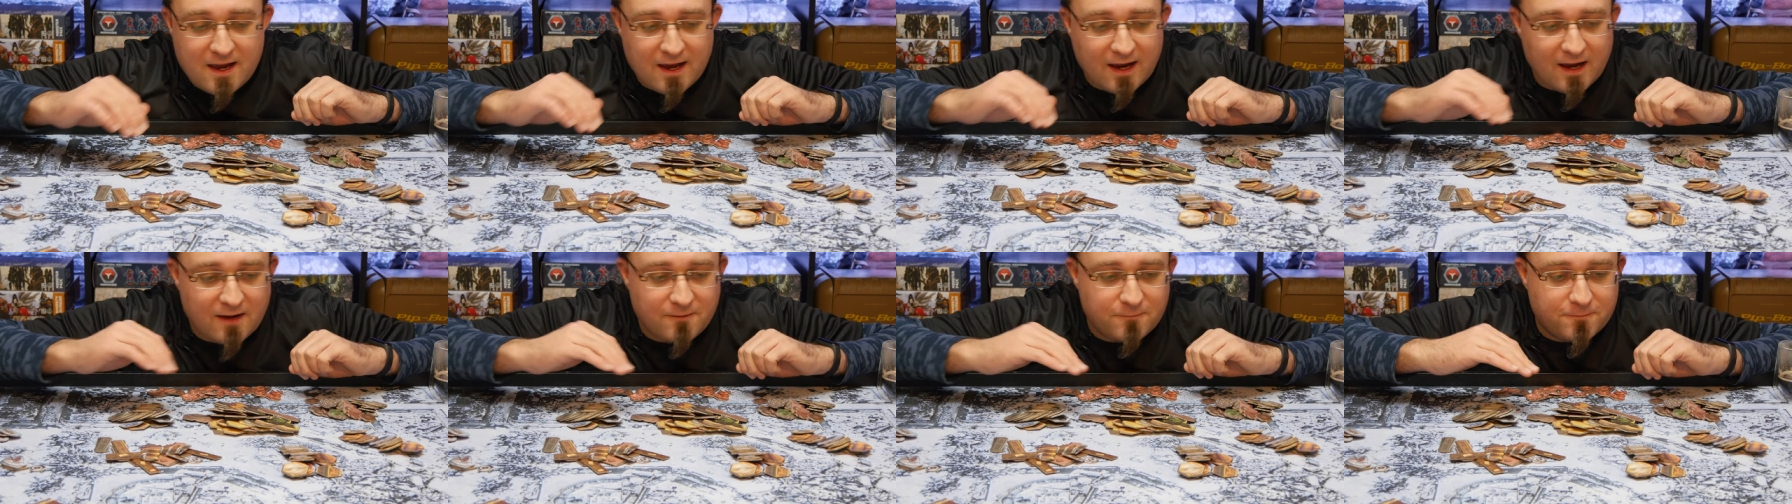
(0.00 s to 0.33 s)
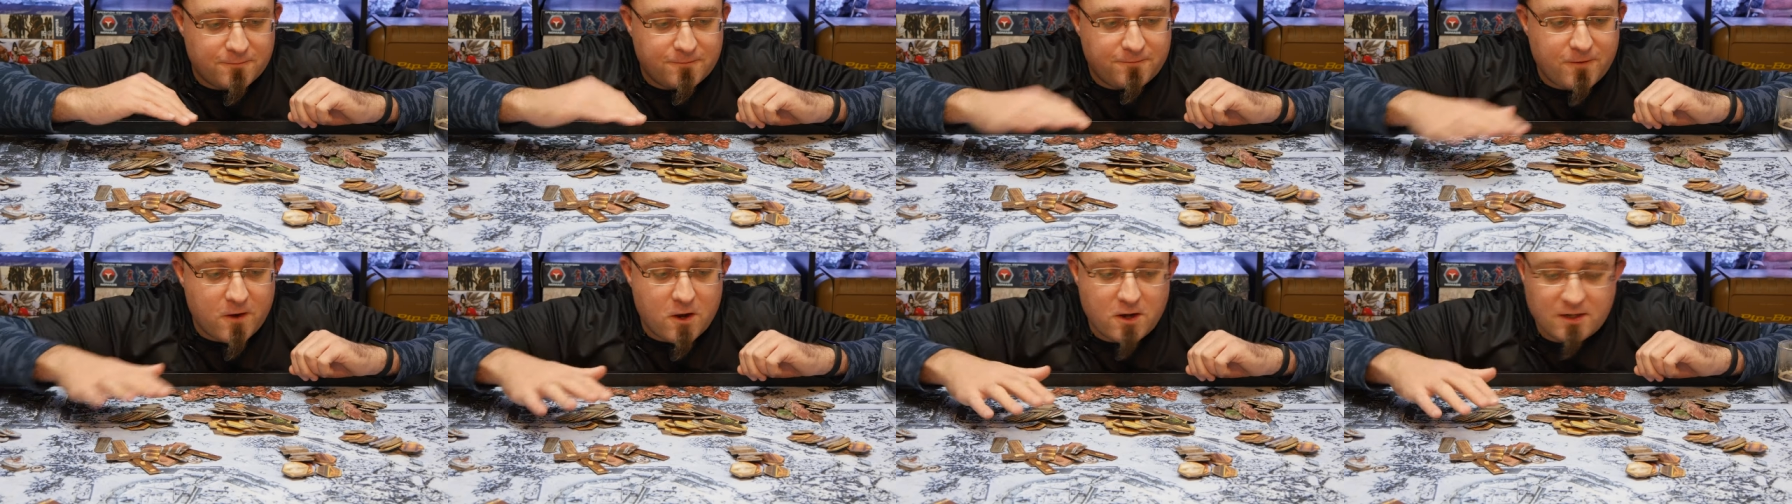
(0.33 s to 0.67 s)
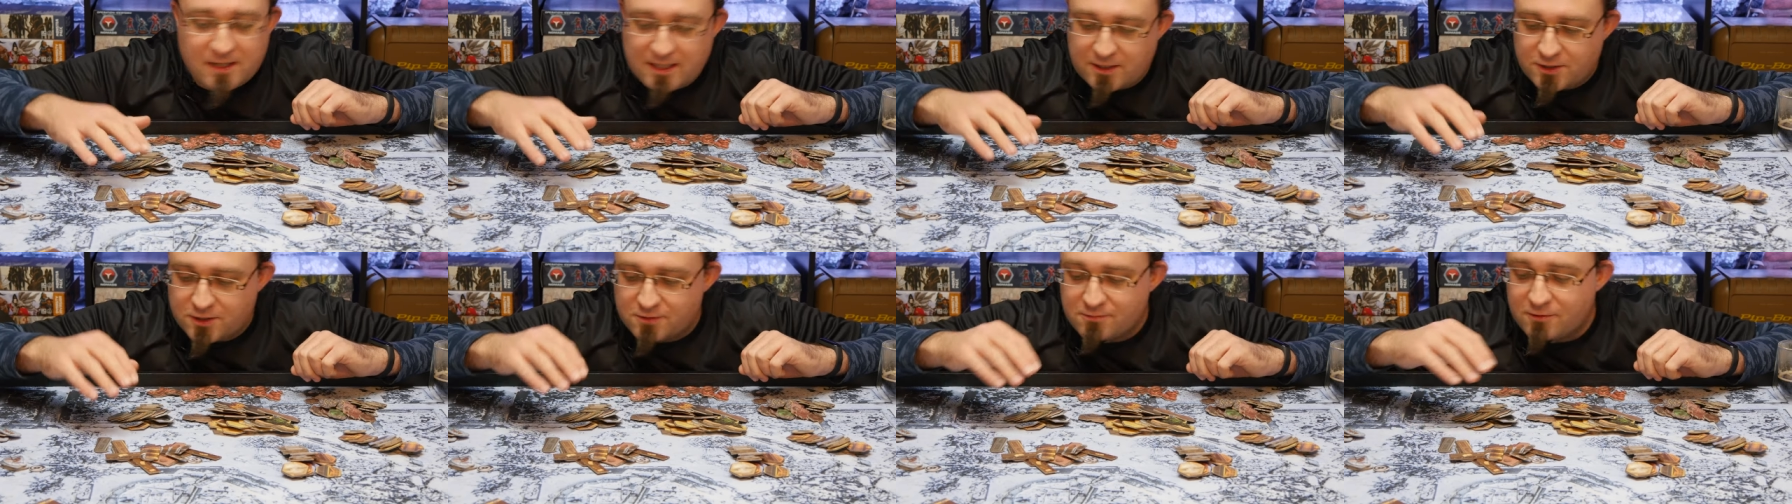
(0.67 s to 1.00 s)
and
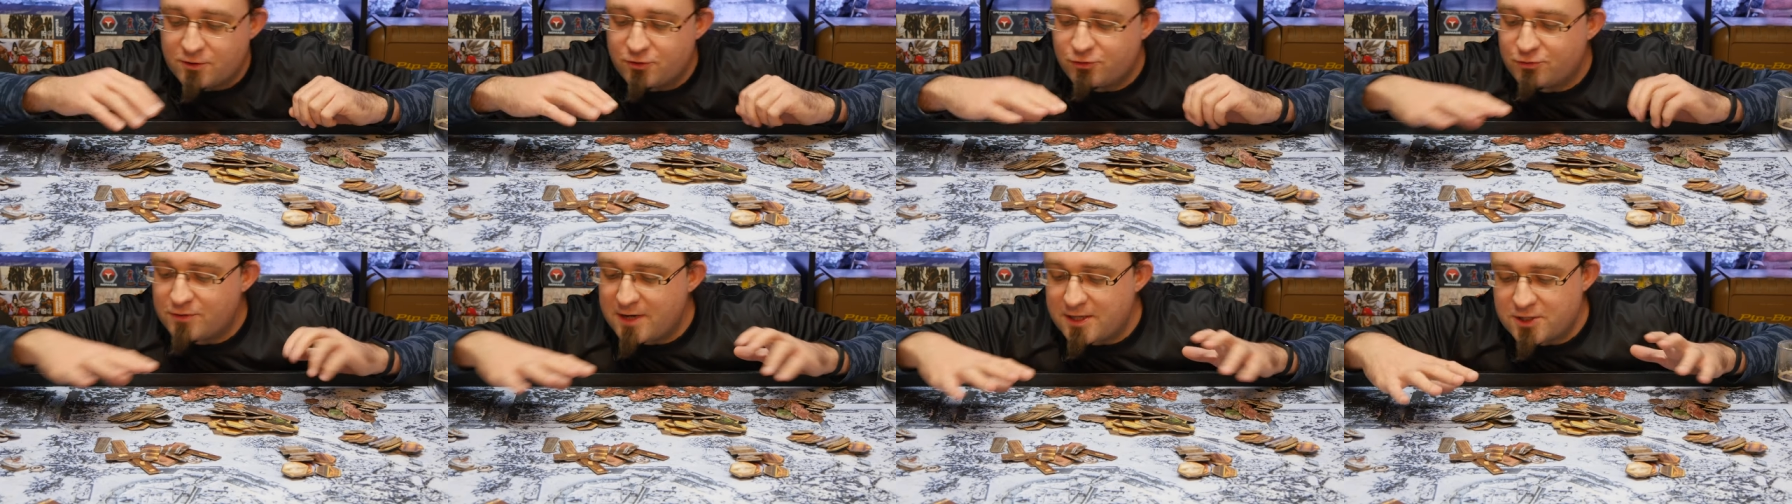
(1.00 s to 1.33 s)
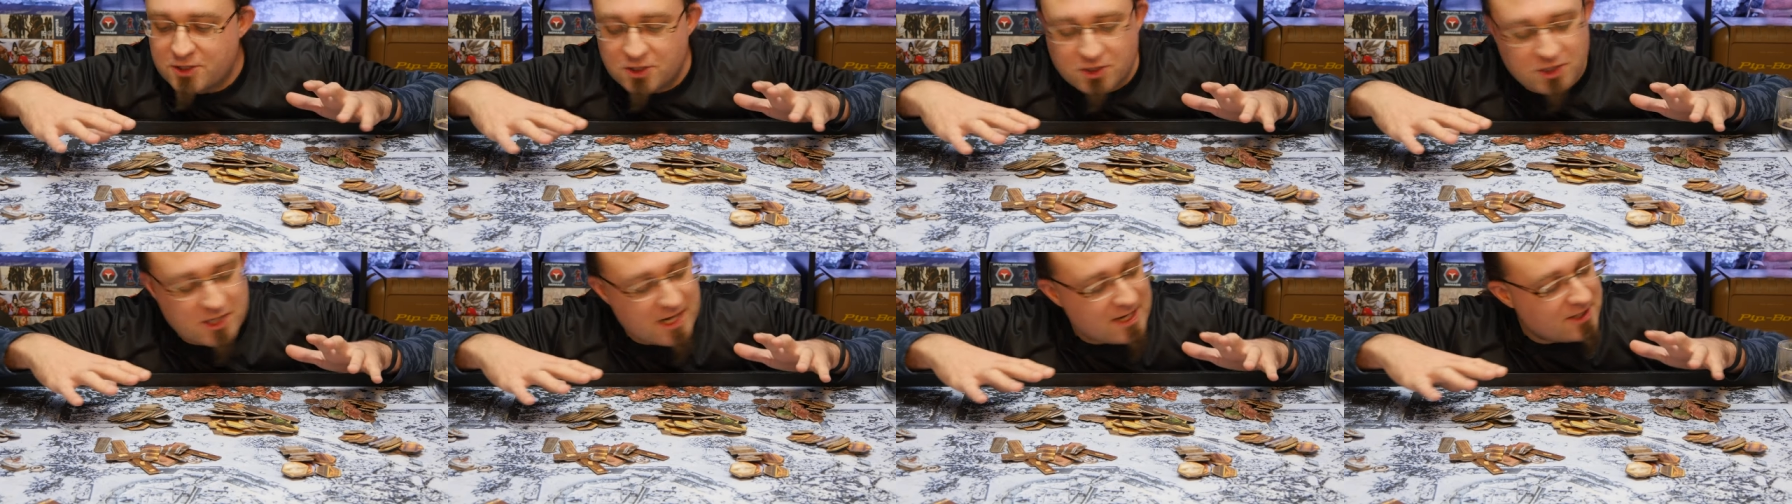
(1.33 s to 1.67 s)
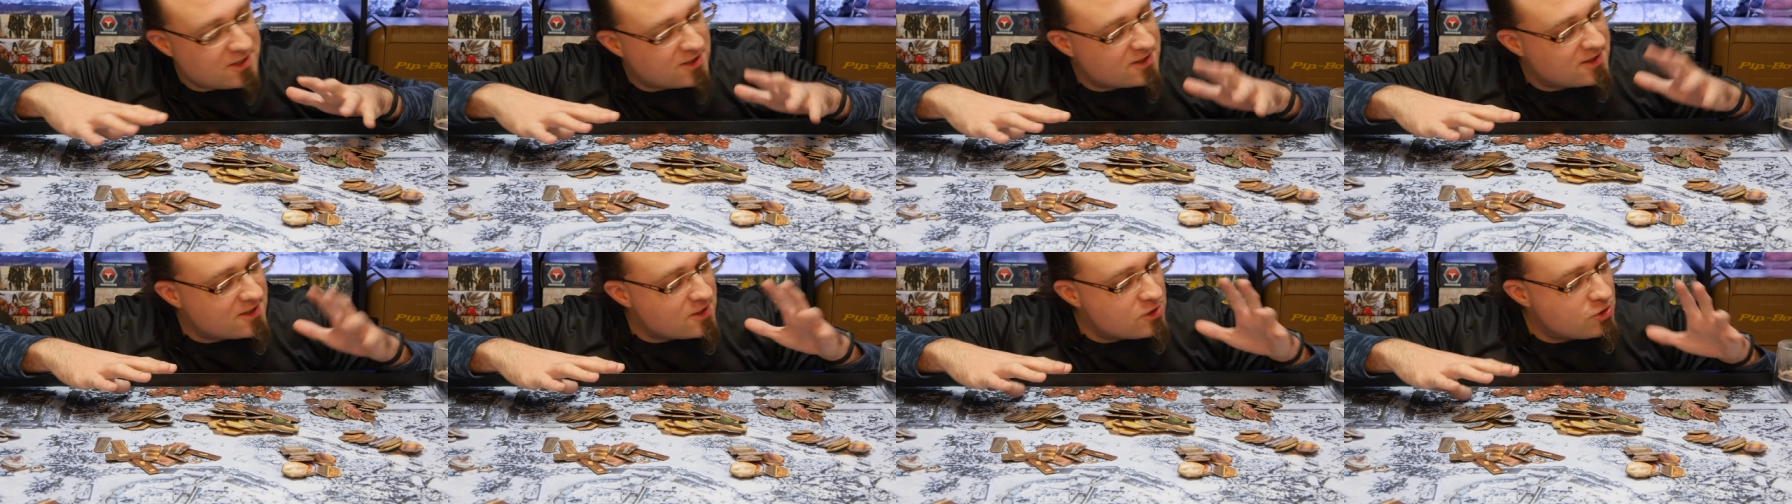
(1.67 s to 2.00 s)
furniture and treasure
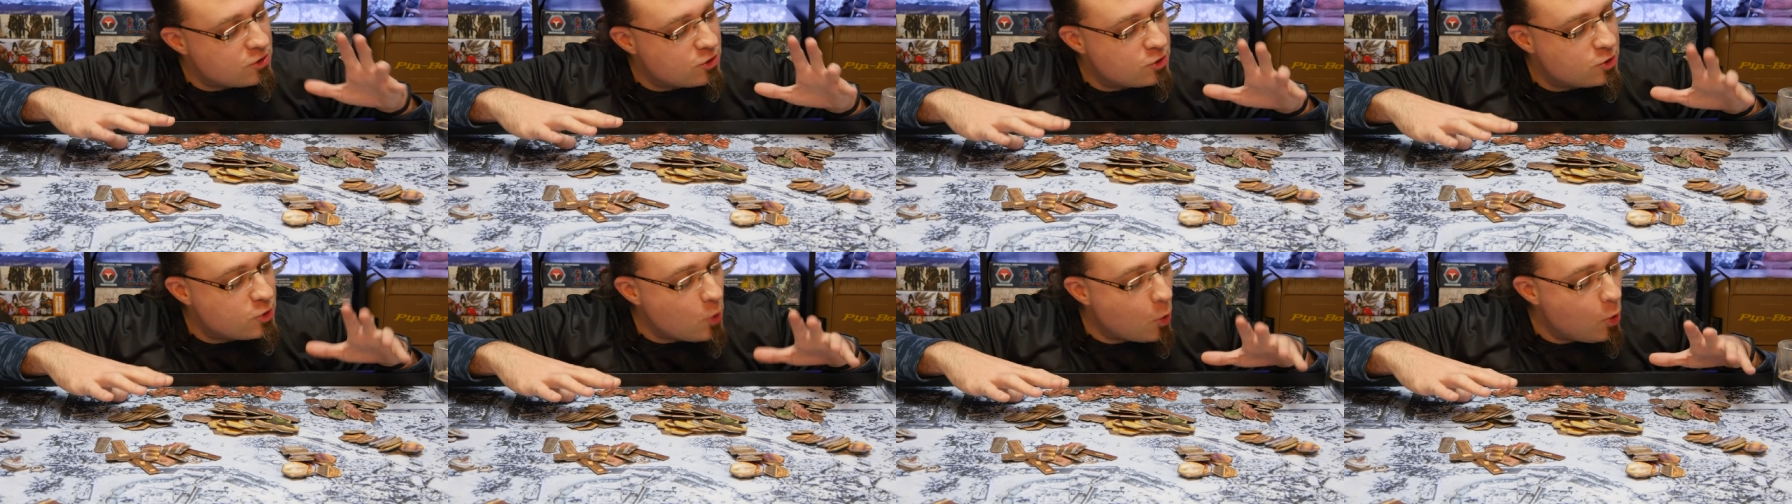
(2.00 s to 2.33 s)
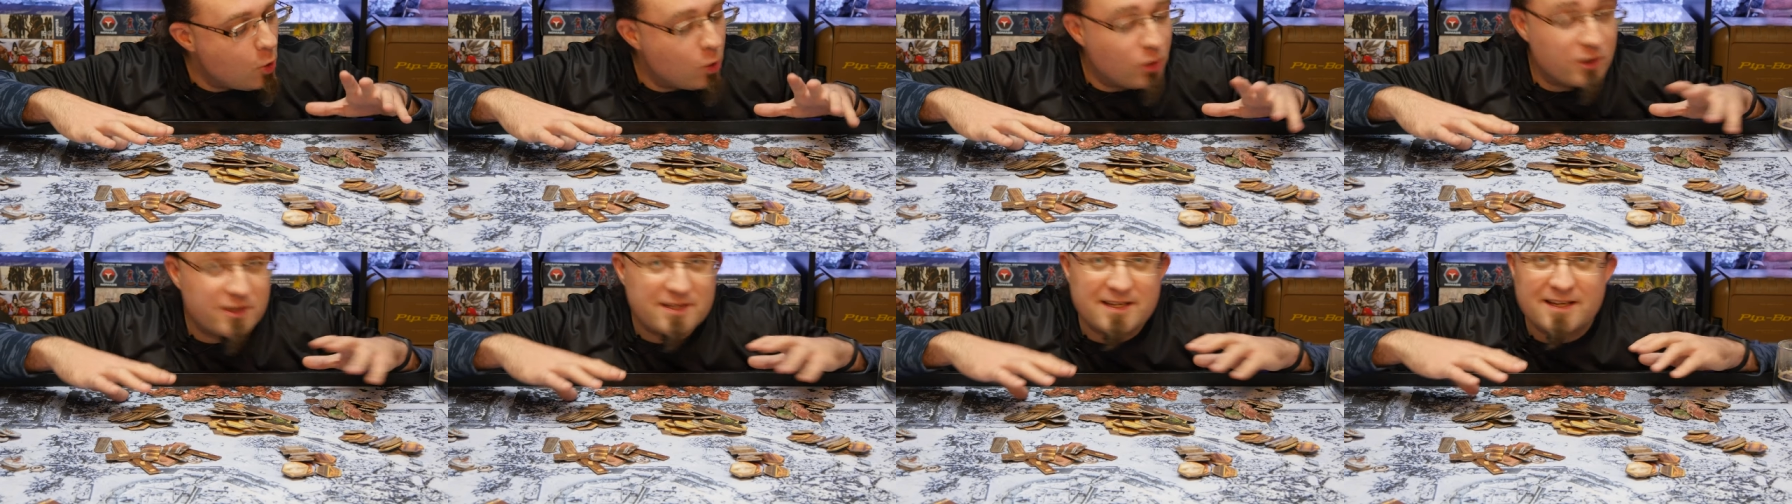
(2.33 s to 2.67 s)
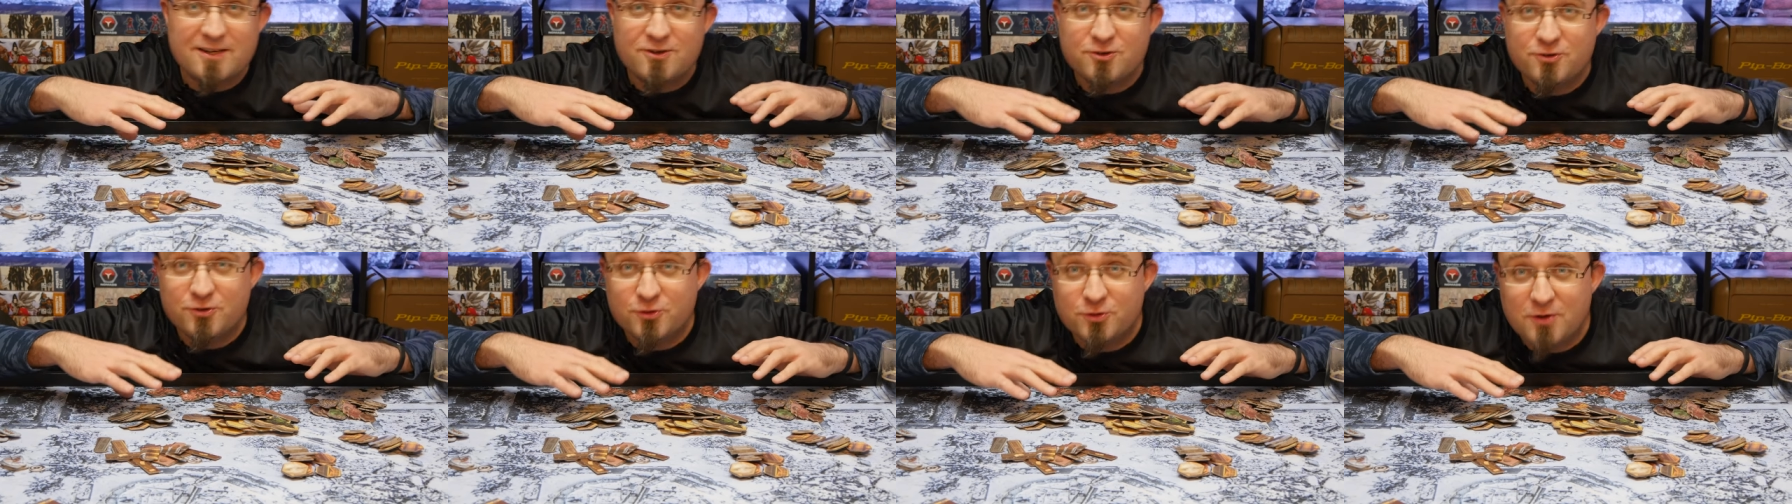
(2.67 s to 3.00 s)
chests and doors
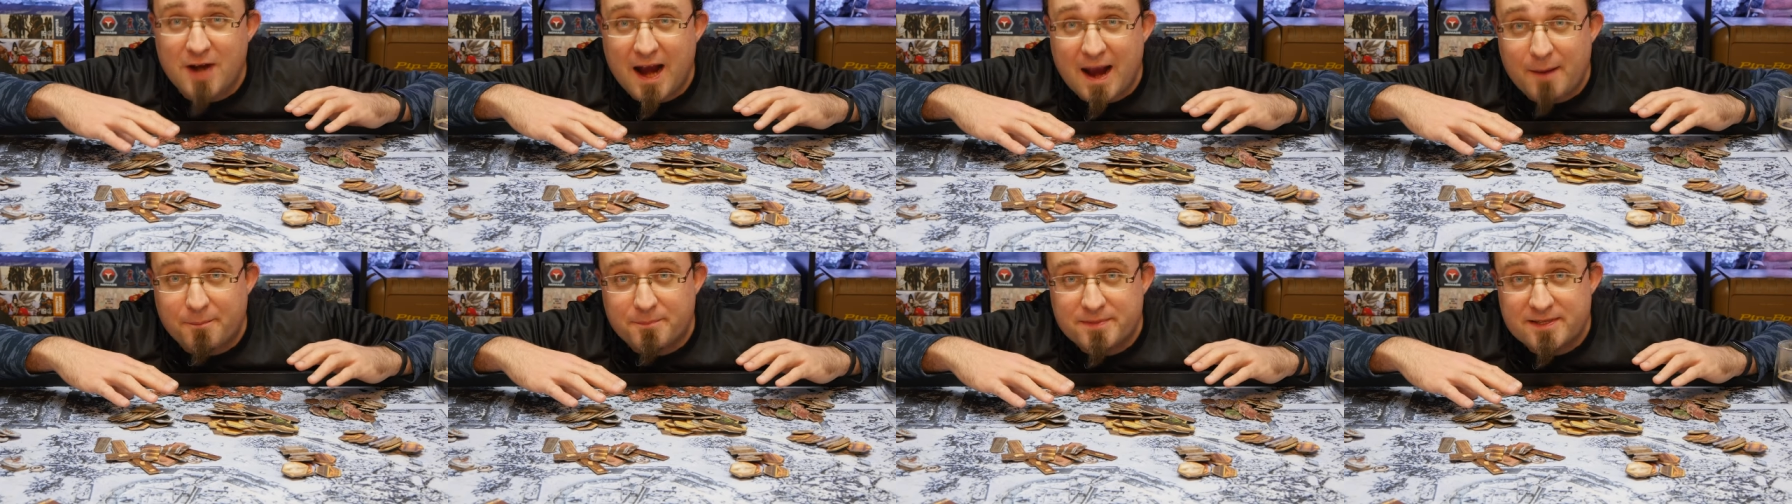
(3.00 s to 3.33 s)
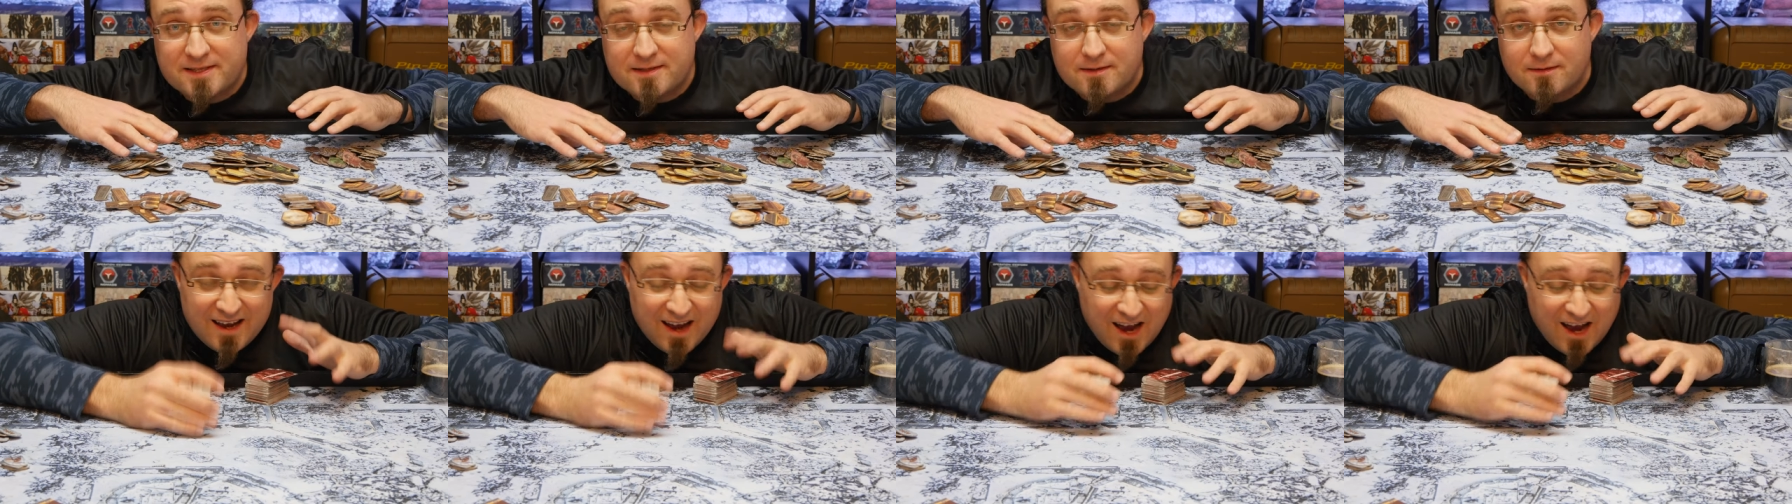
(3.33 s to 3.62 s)
and traps.